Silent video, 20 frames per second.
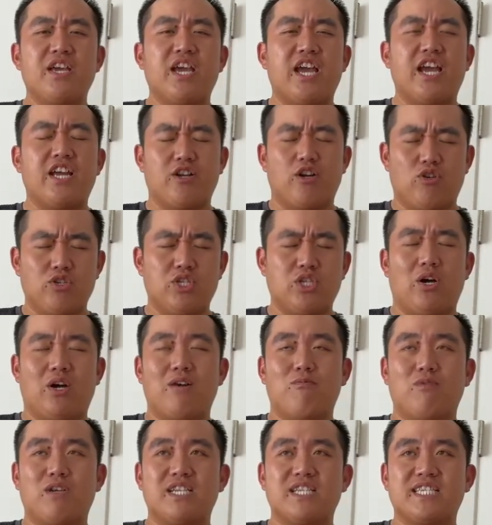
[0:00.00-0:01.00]
And also,
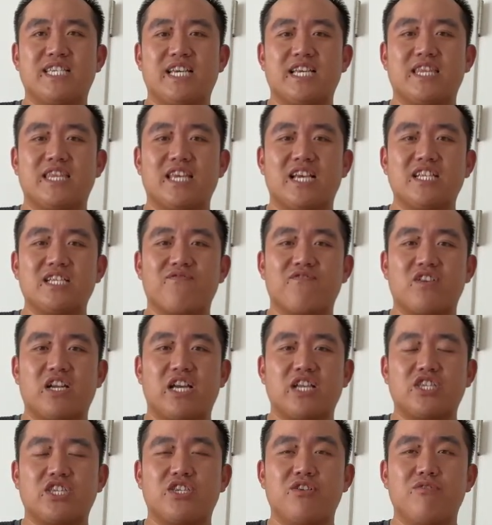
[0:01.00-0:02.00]
I want to say thanks for
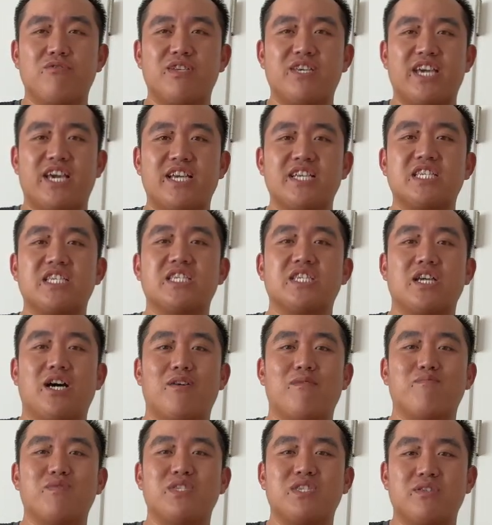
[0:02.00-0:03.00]
that 2K
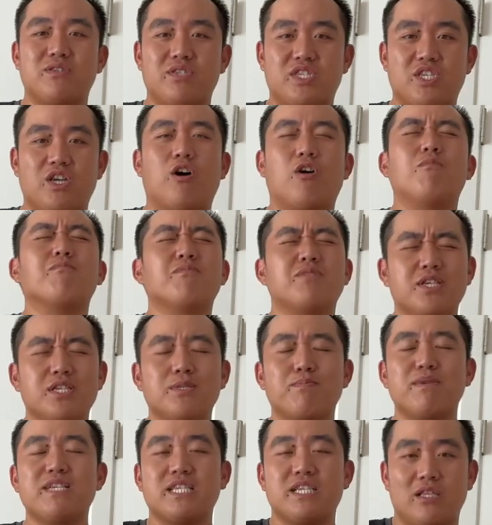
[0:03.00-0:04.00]
subs. So, this
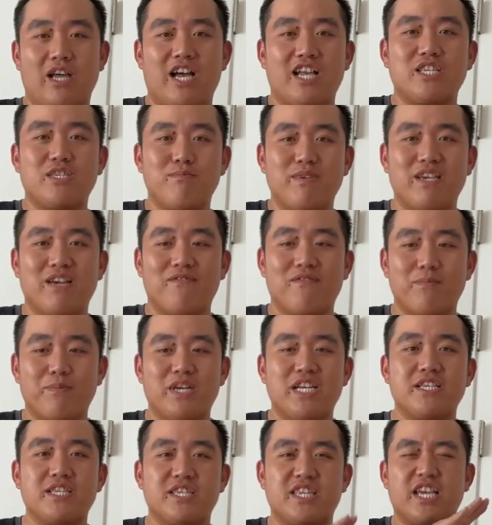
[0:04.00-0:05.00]
means a lot to me,
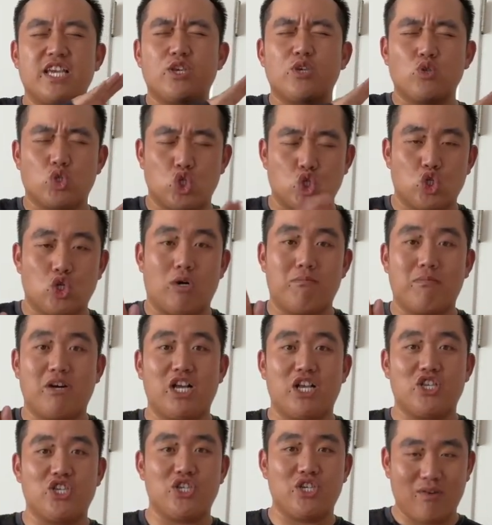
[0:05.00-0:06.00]
everybody. Thank you so
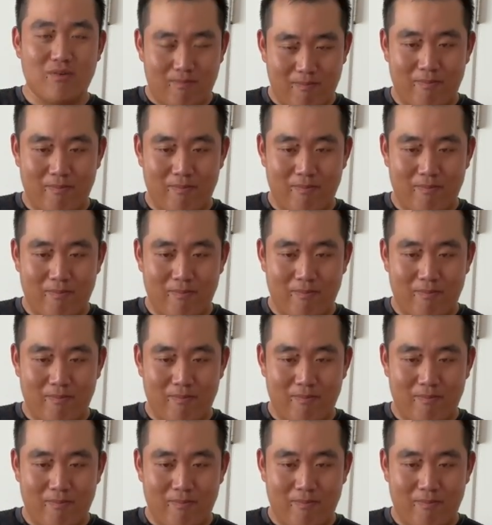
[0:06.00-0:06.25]
much.